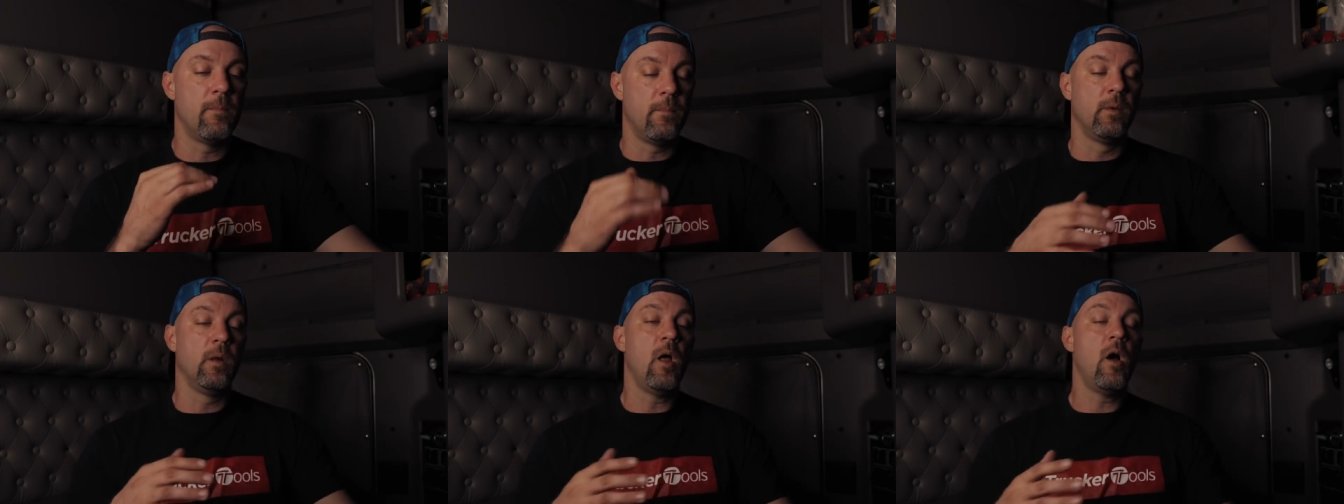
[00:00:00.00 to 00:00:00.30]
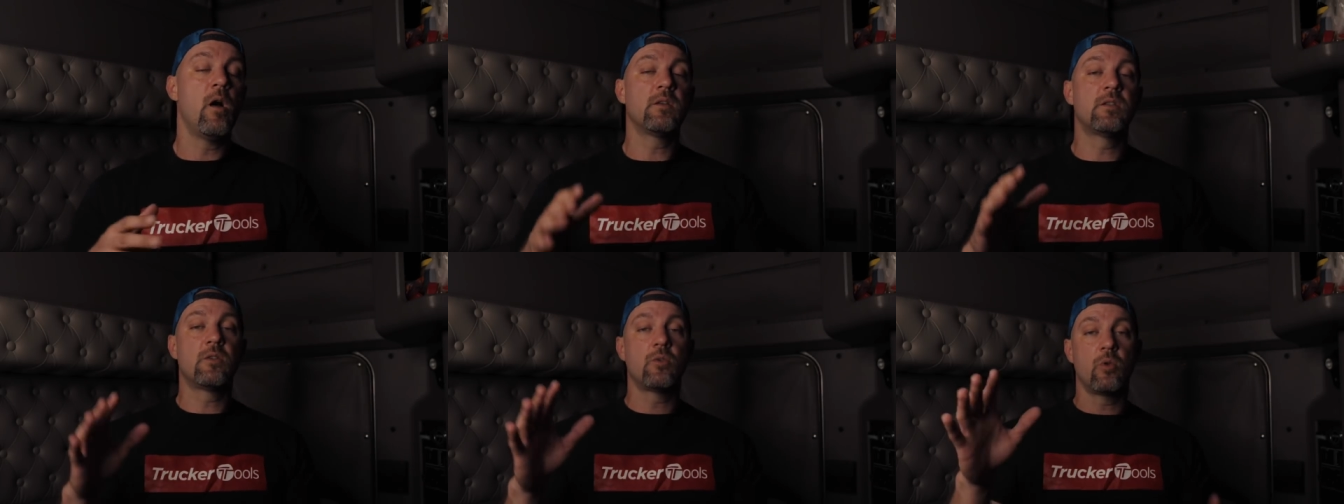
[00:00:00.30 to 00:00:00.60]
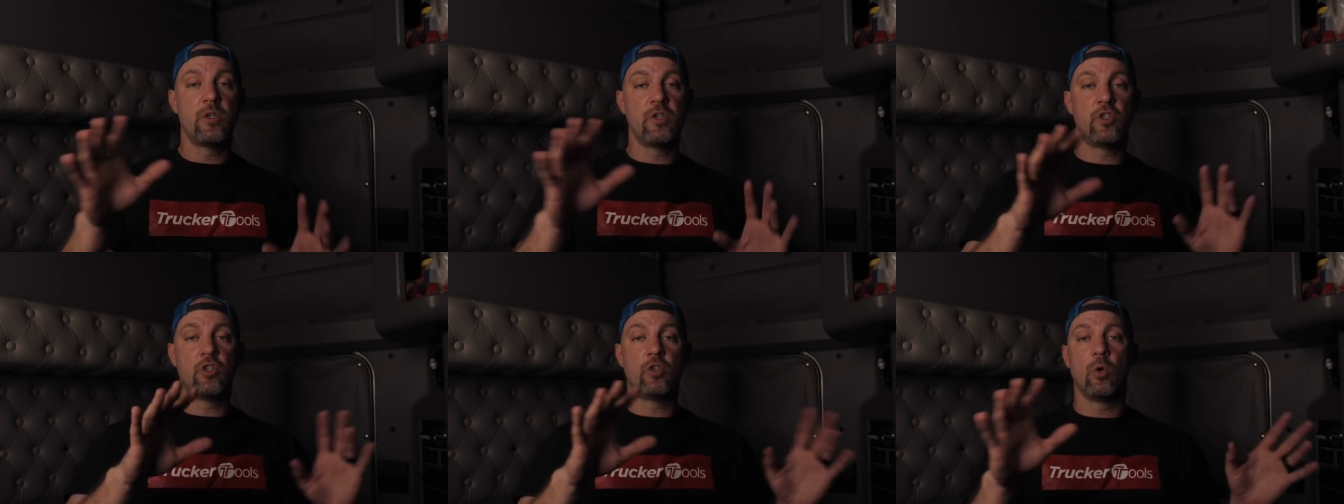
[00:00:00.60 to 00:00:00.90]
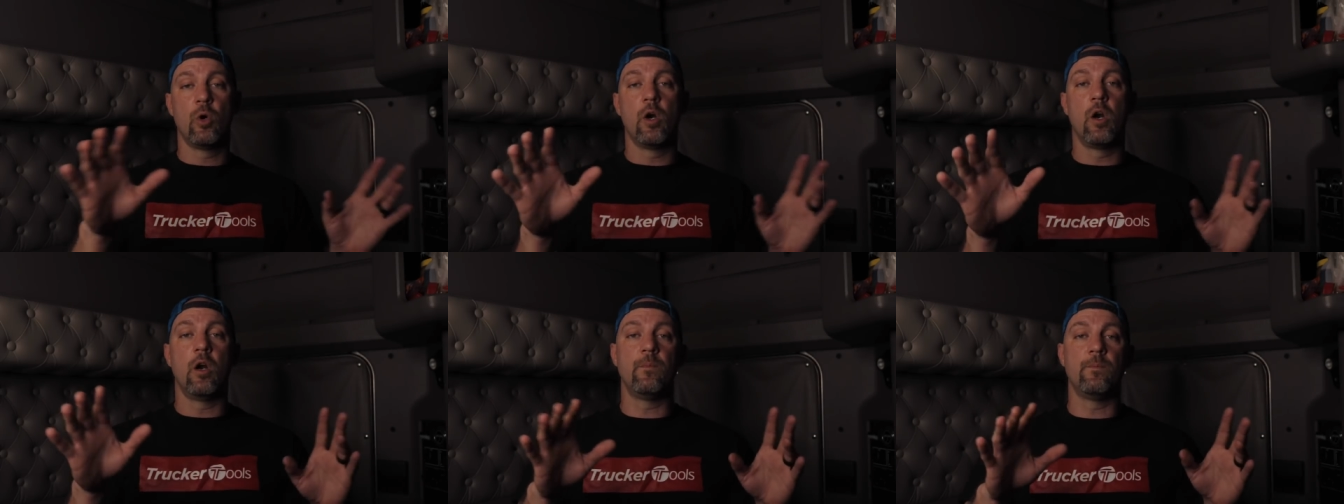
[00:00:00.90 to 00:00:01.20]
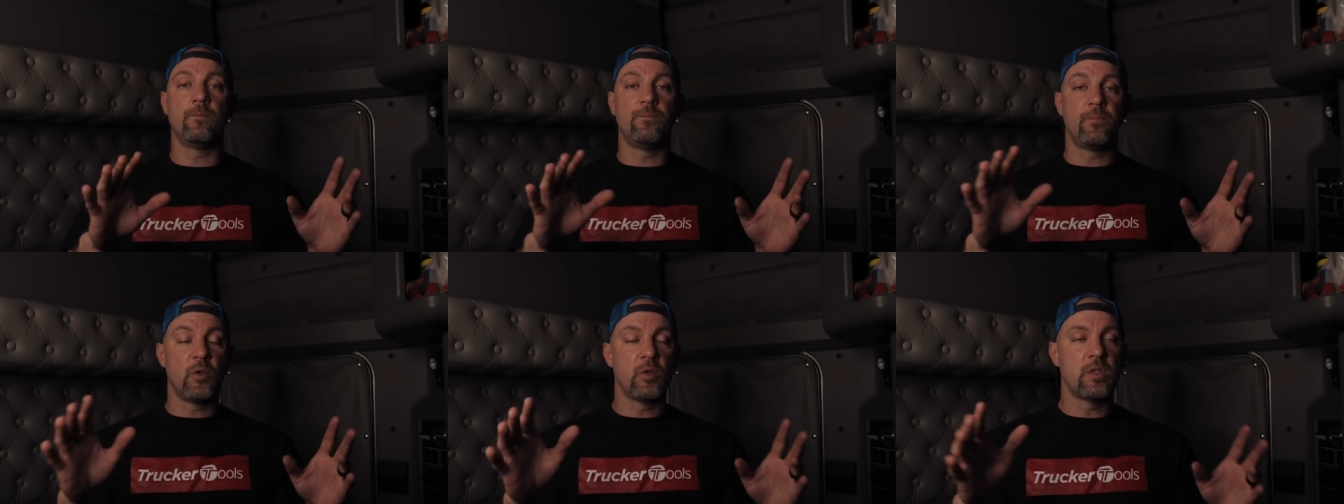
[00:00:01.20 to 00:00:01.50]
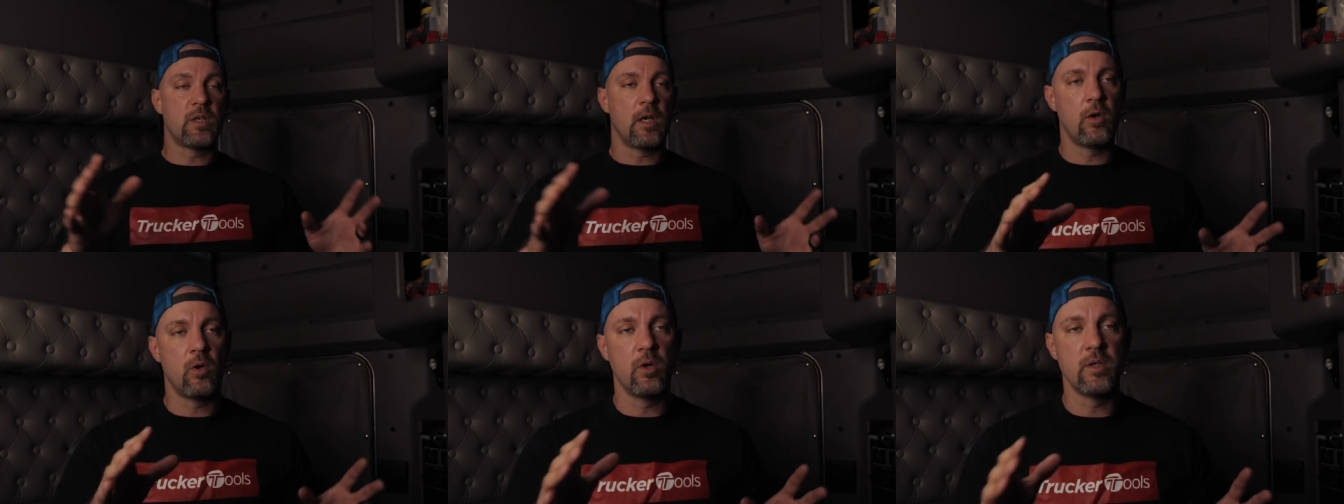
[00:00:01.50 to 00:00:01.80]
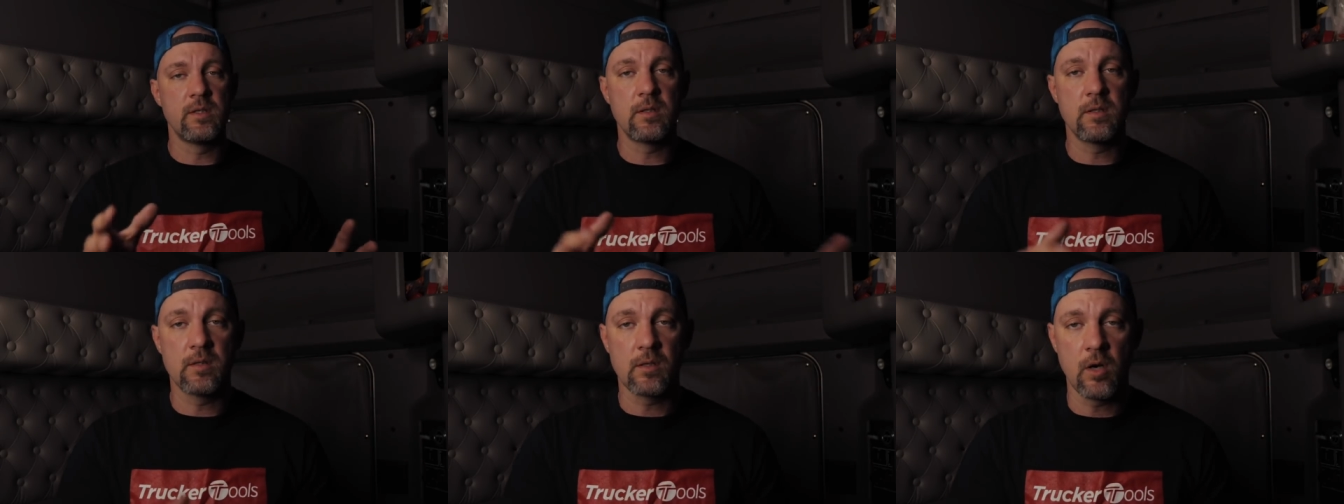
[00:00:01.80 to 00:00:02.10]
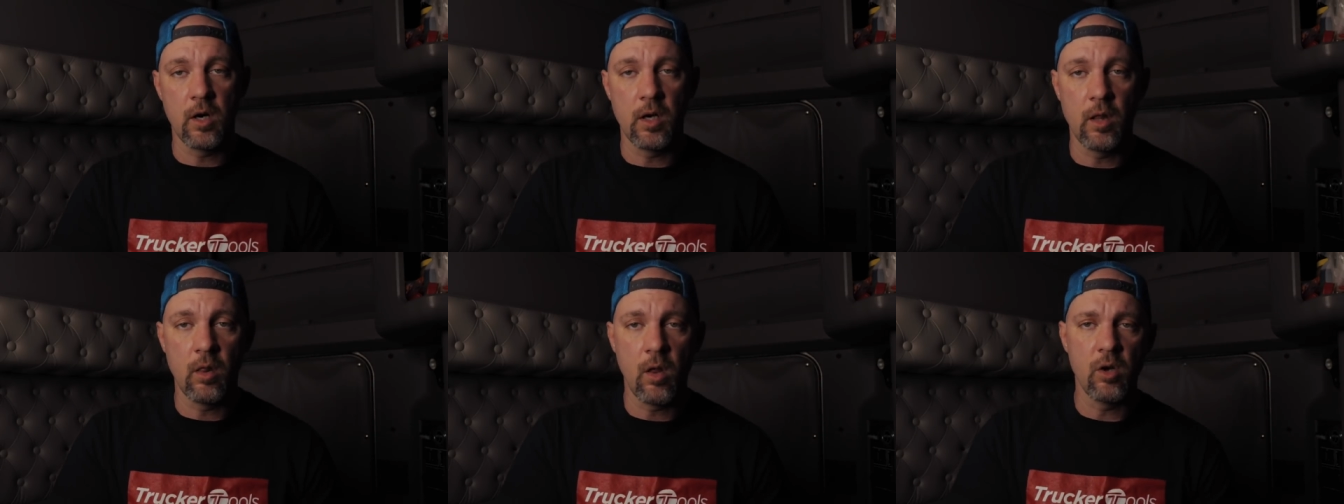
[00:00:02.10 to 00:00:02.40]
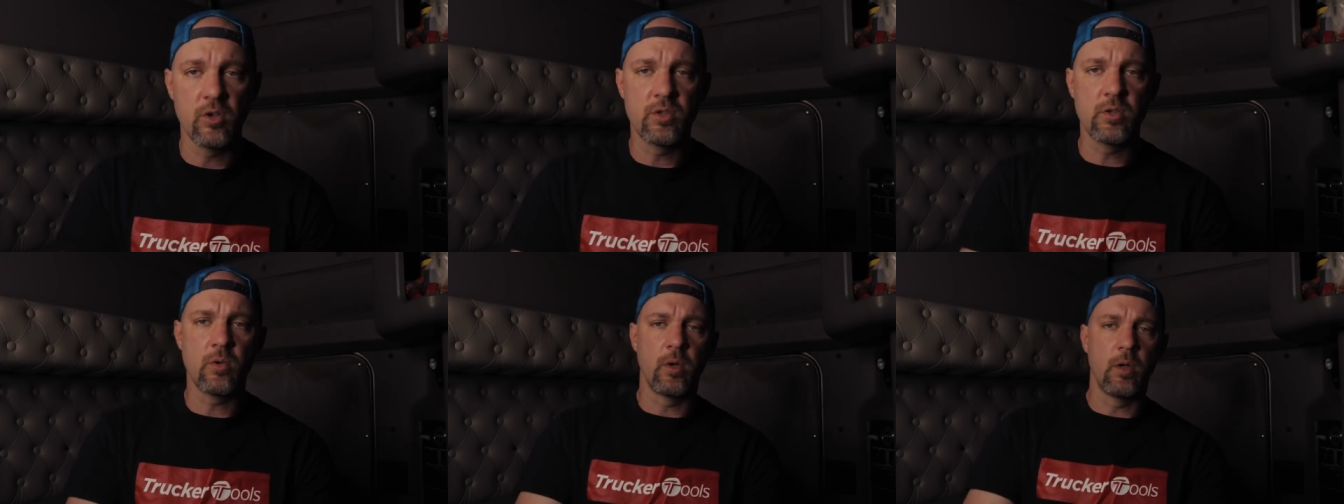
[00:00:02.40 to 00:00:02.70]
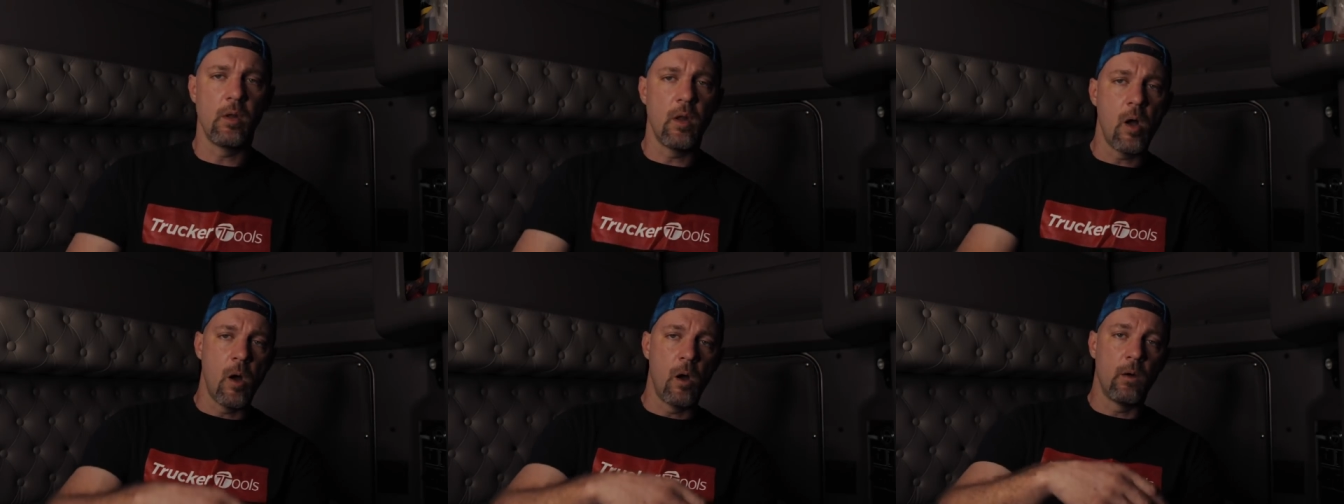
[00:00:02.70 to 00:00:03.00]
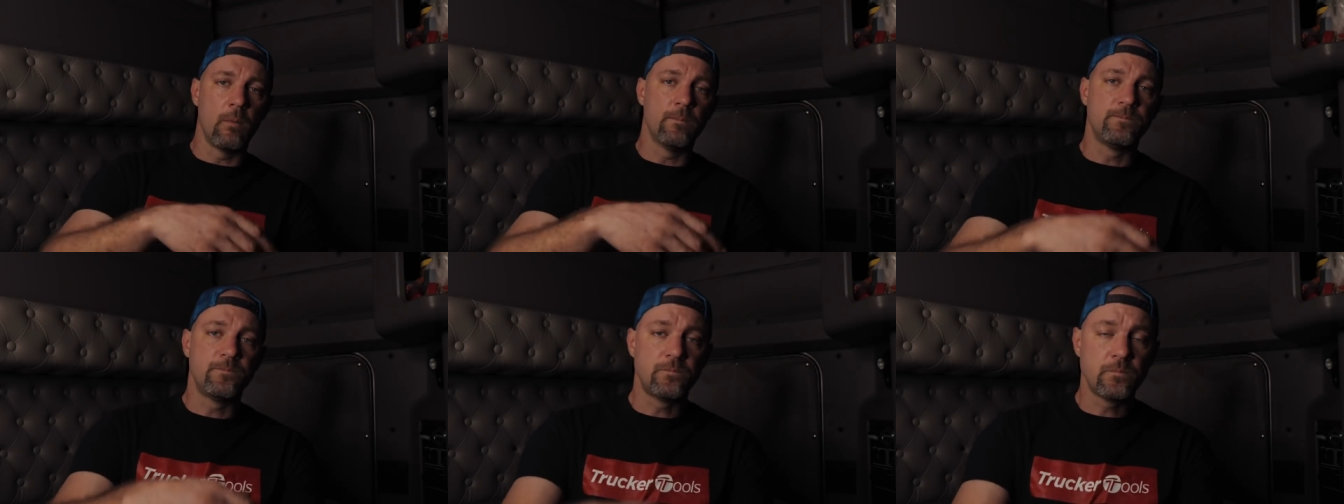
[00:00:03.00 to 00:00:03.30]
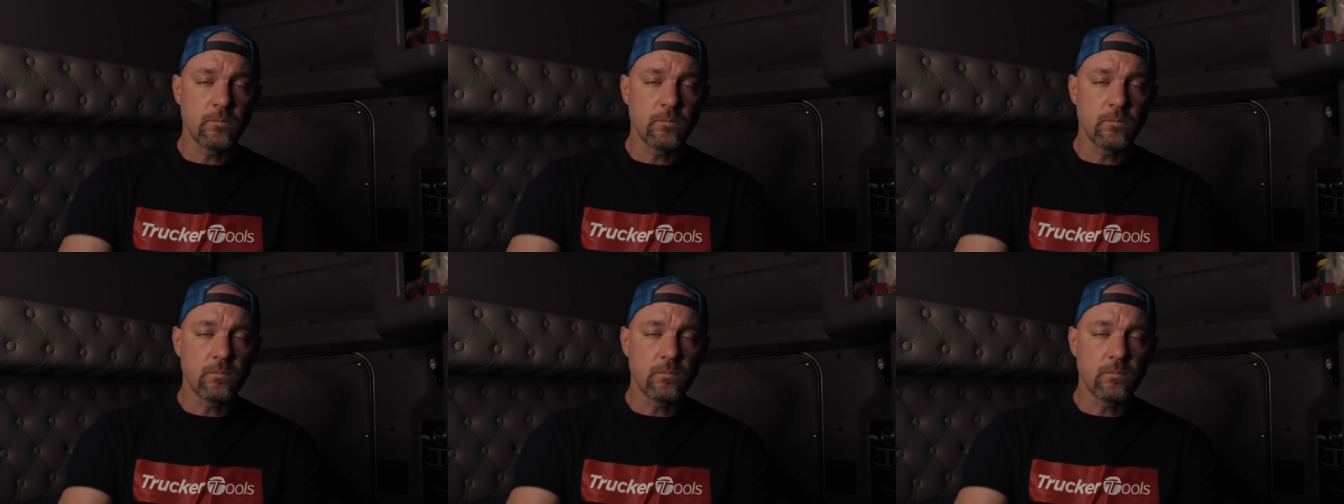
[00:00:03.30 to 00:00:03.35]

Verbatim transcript: long story short, which I know this is already long story long,